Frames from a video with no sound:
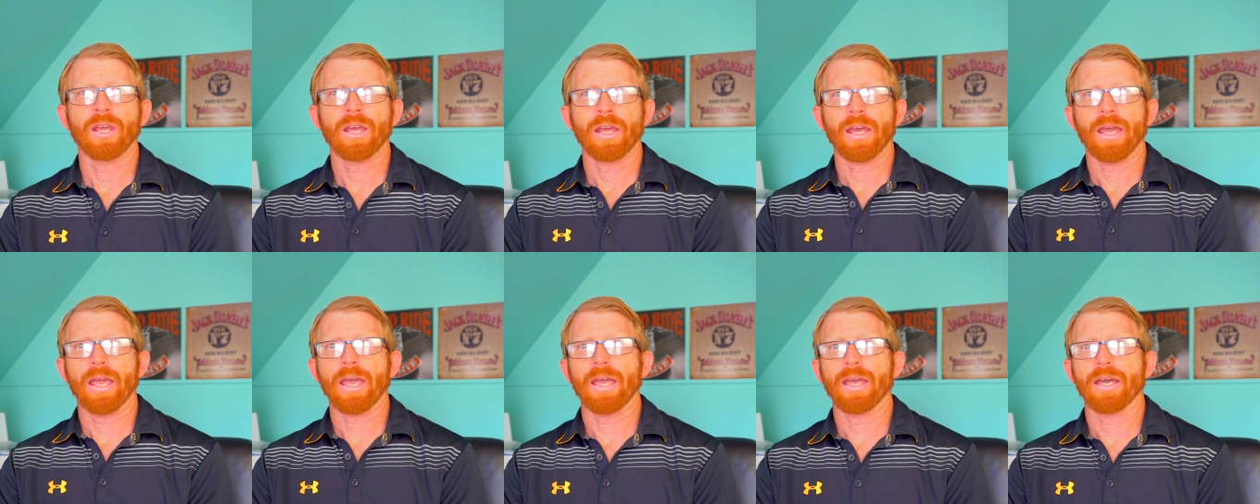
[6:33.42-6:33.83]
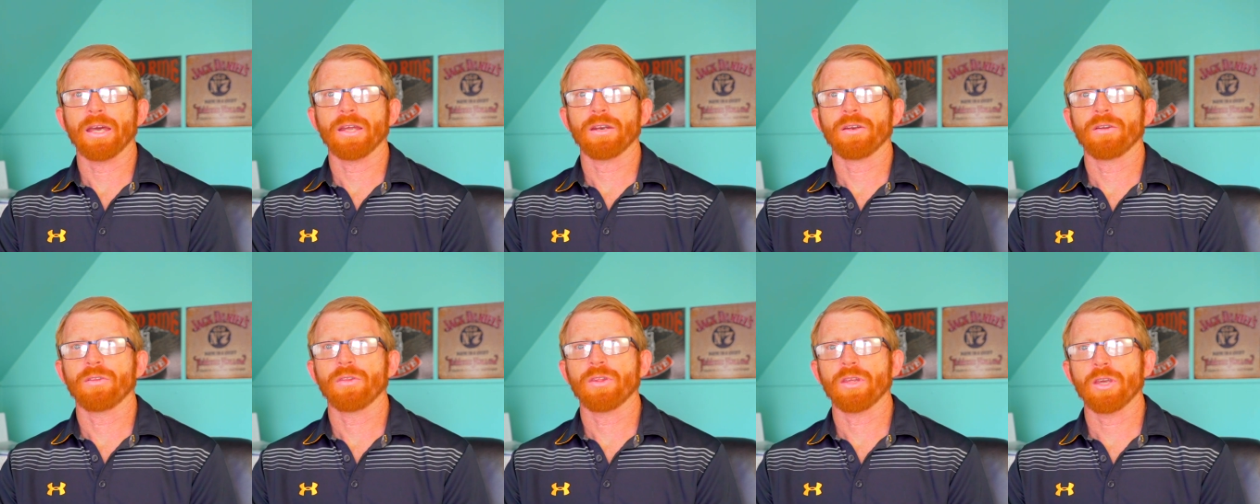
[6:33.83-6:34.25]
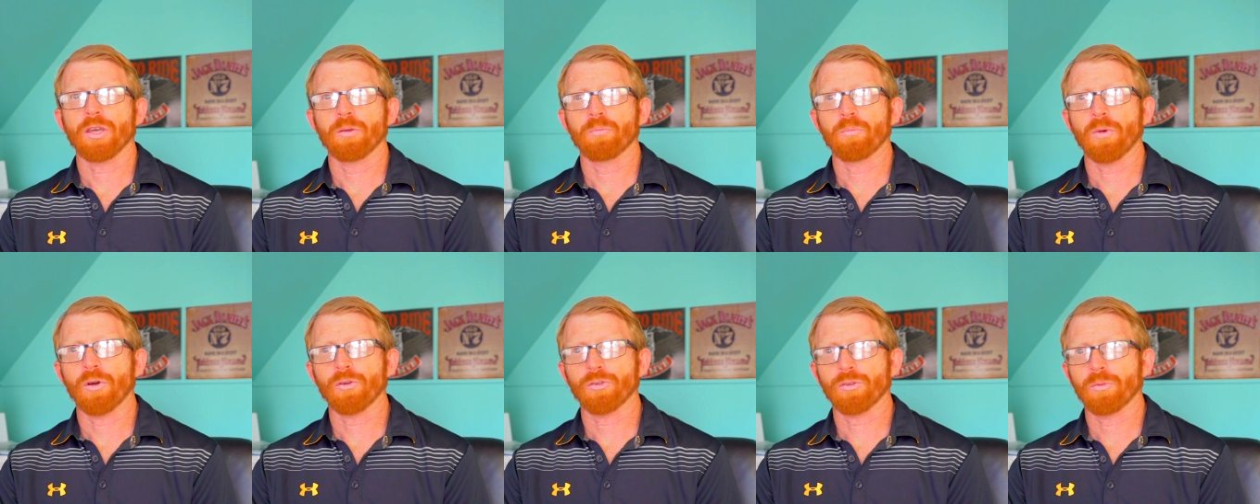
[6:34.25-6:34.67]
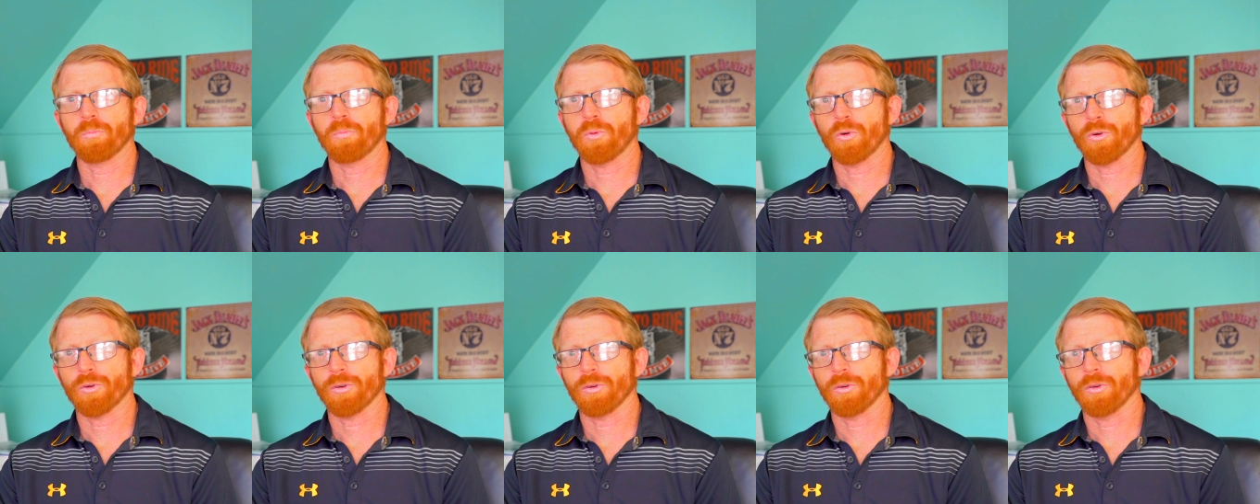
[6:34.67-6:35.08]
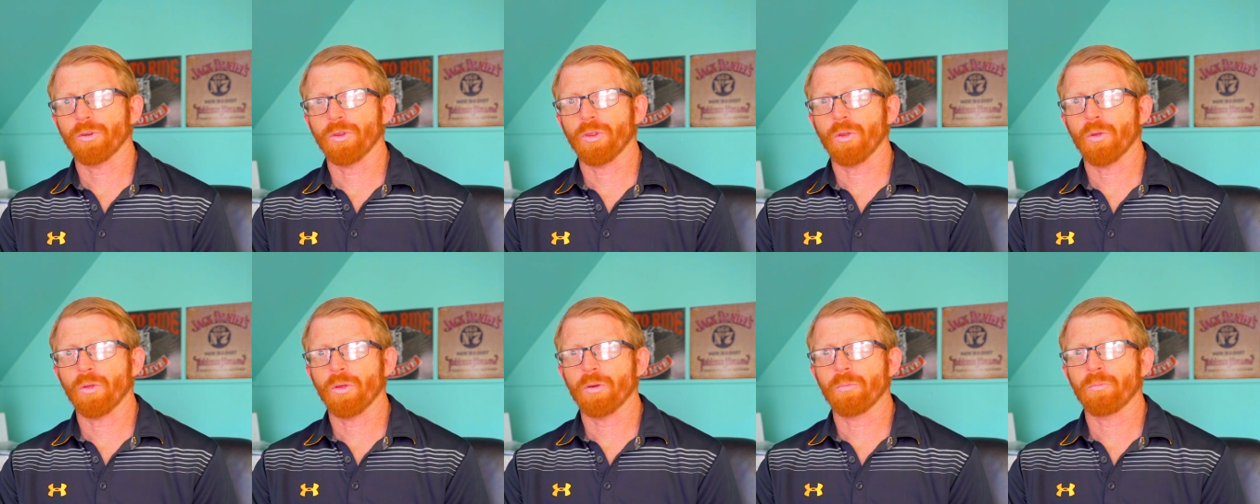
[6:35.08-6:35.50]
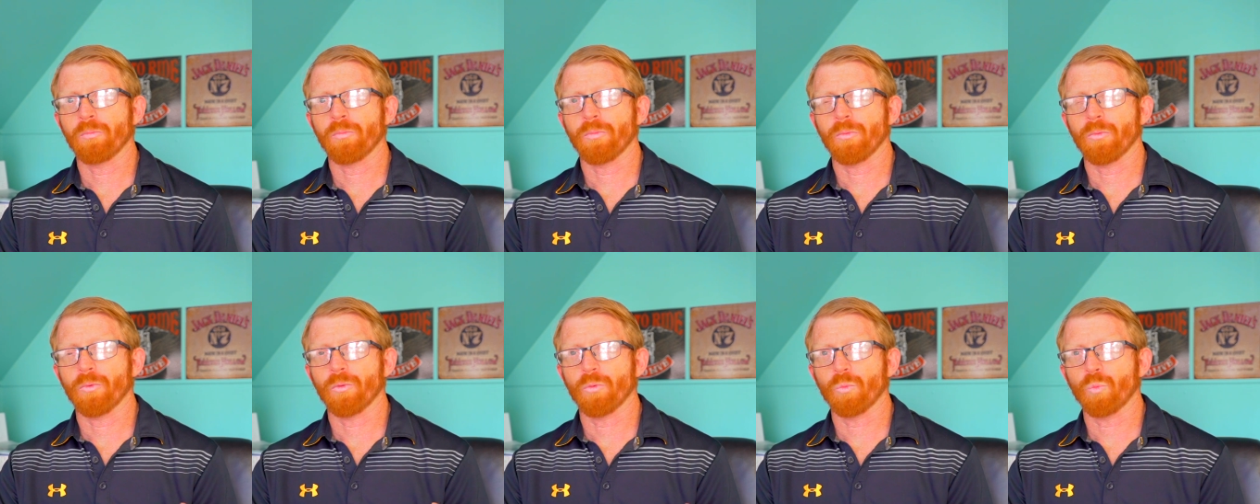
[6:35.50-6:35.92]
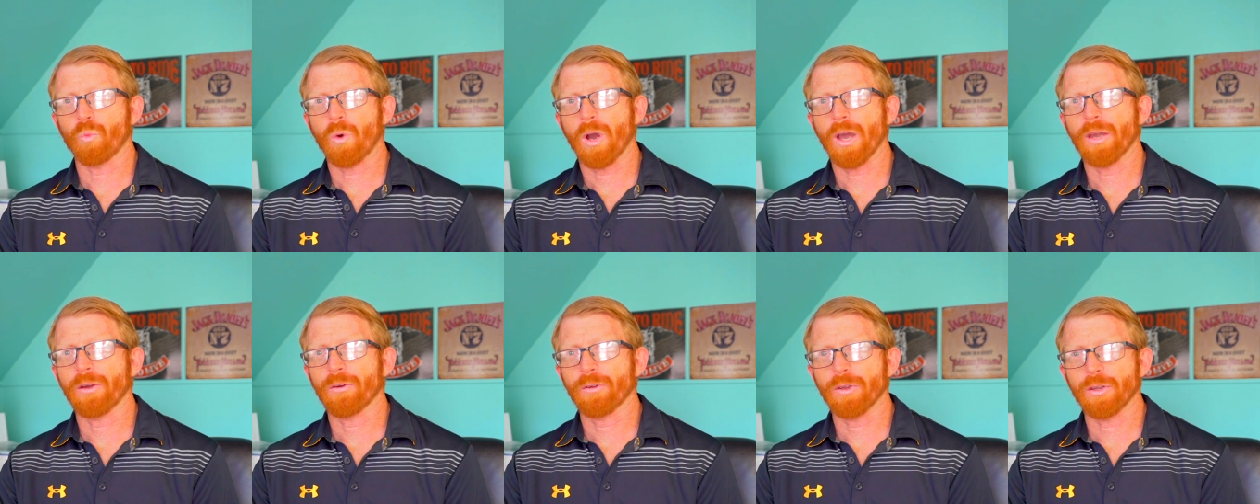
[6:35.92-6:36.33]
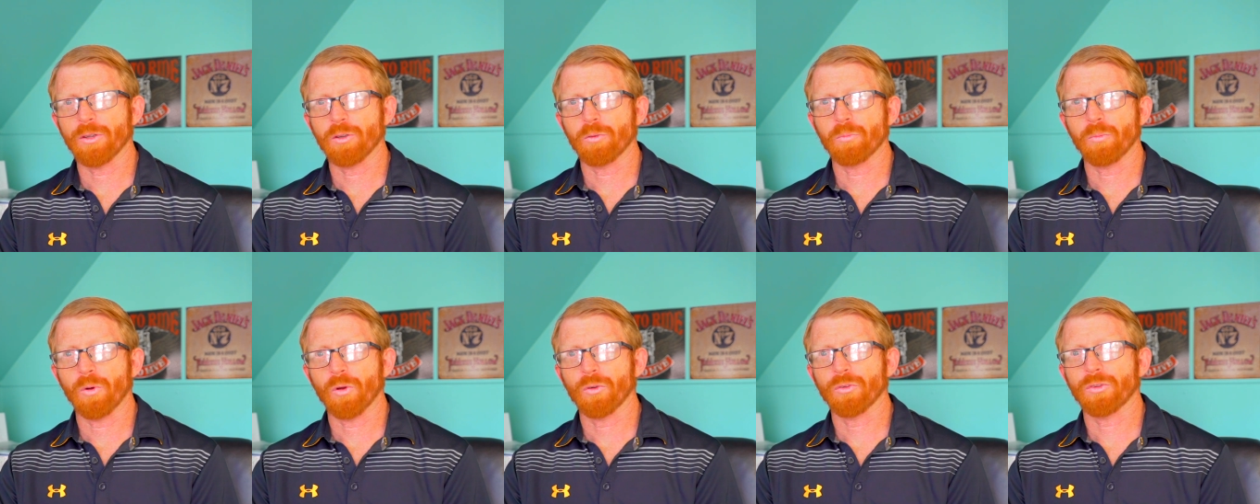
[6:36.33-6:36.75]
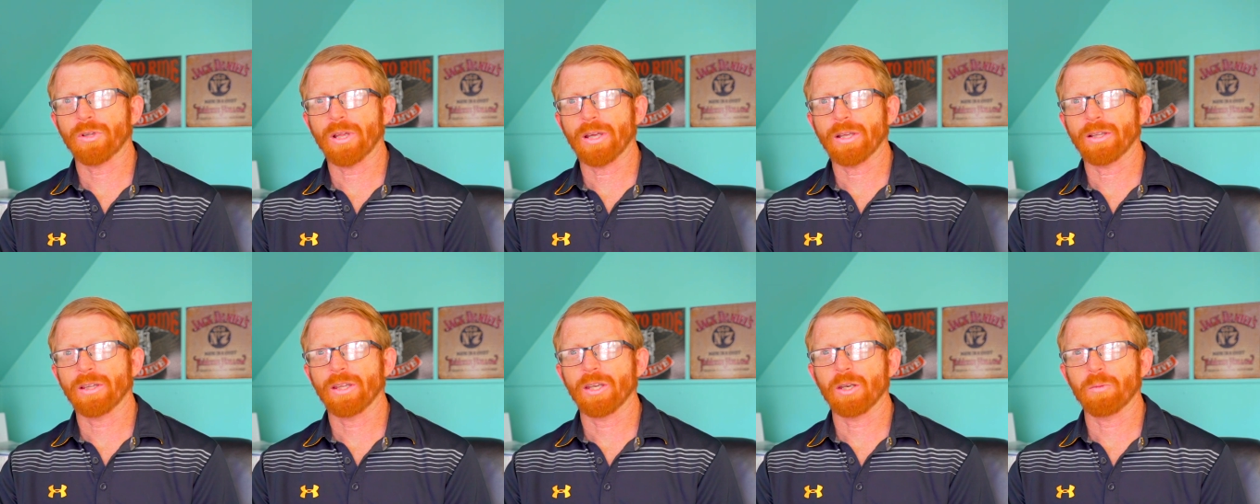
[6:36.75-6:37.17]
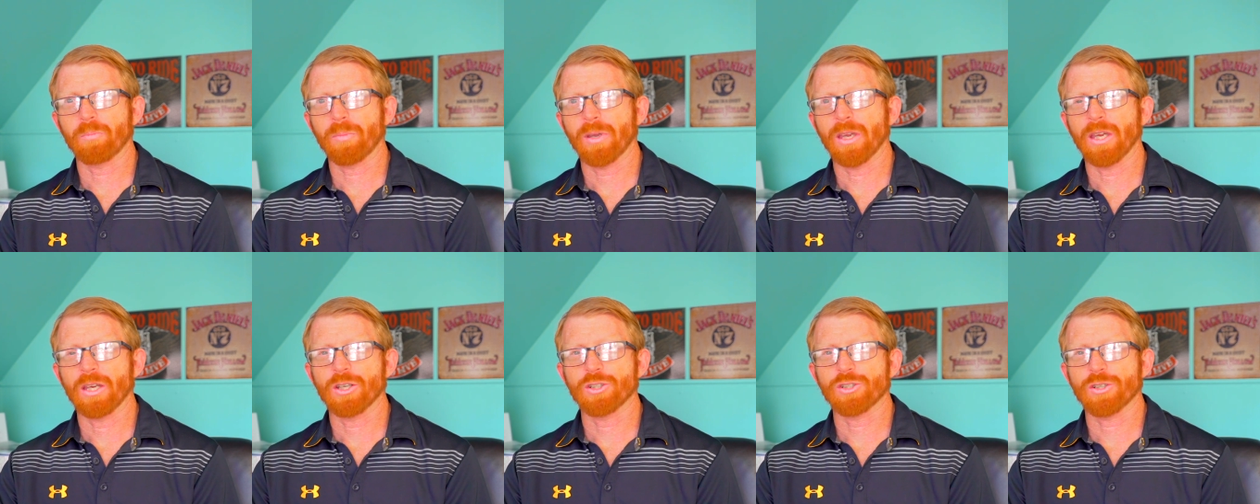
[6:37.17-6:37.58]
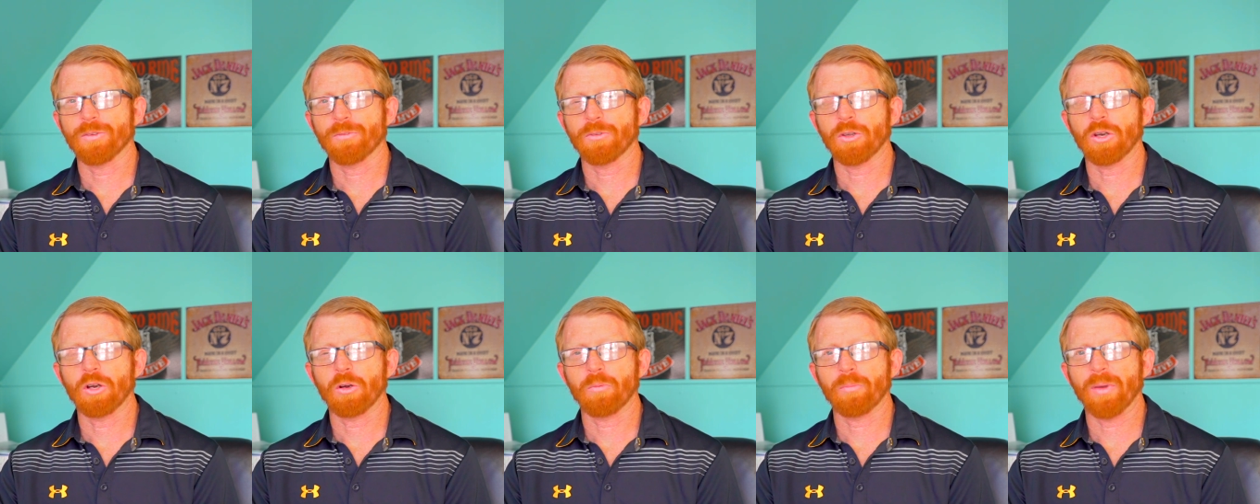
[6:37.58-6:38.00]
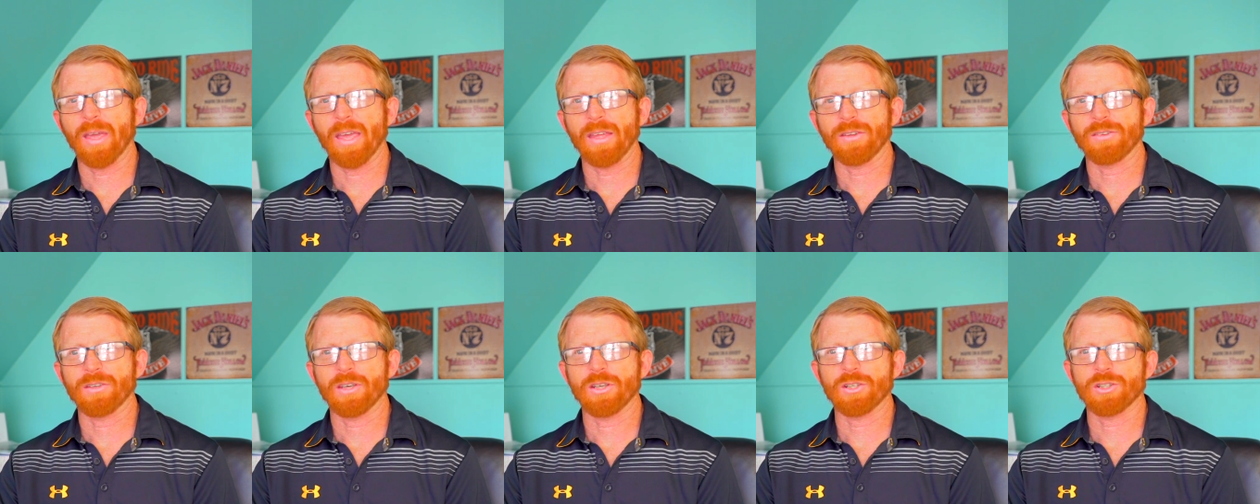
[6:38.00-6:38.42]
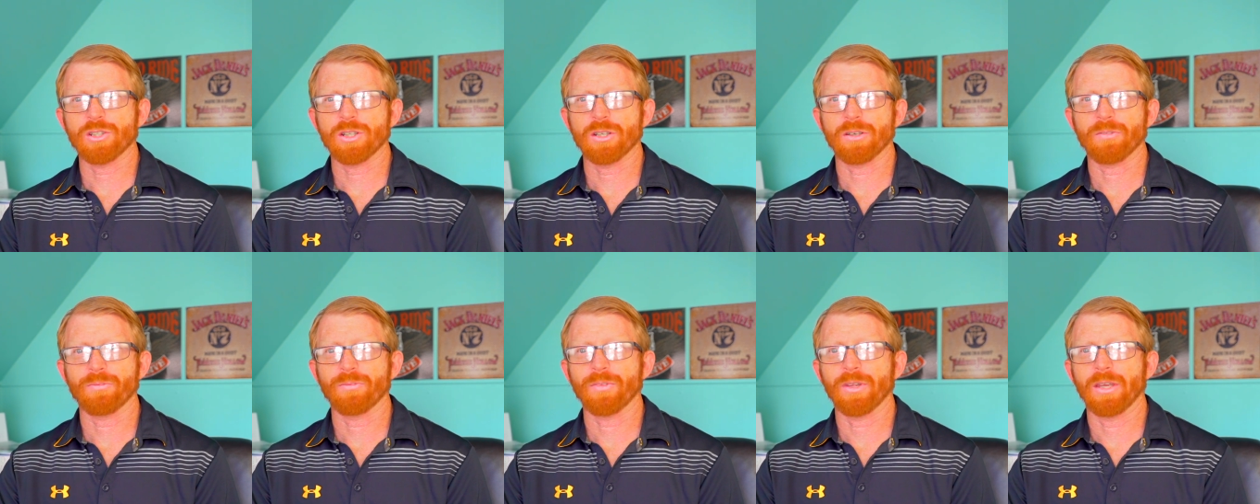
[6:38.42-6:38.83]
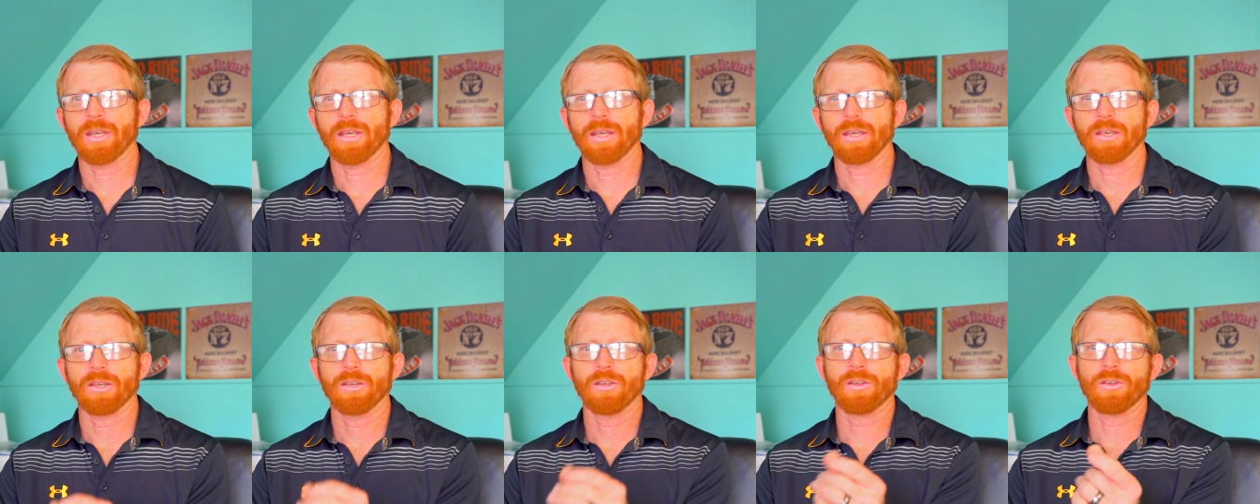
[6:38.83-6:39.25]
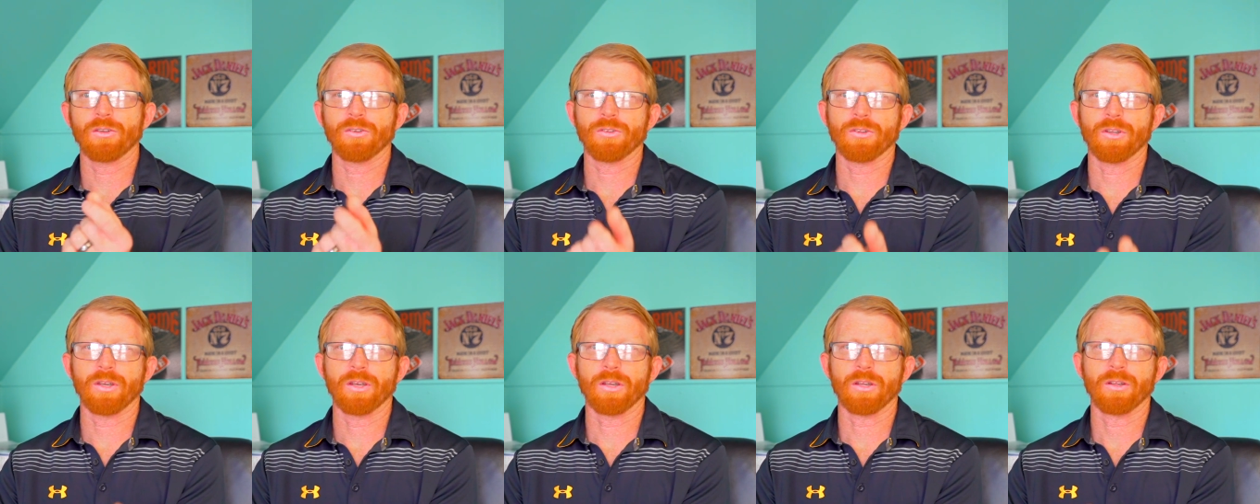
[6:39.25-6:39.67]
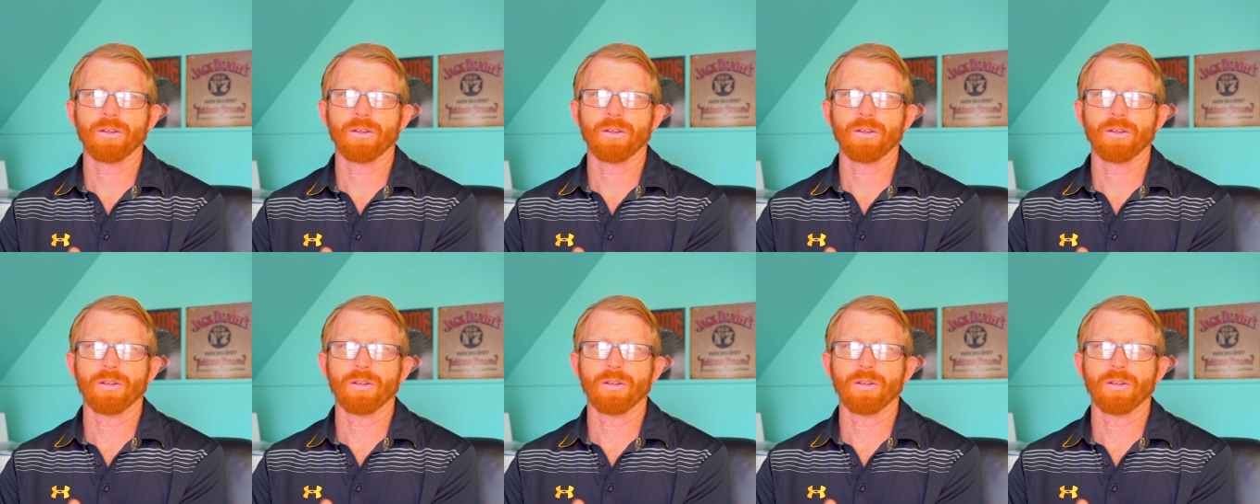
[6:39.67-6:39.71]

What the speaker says: And the most important, the wire that you're most likely to pinch if you don't pay attention is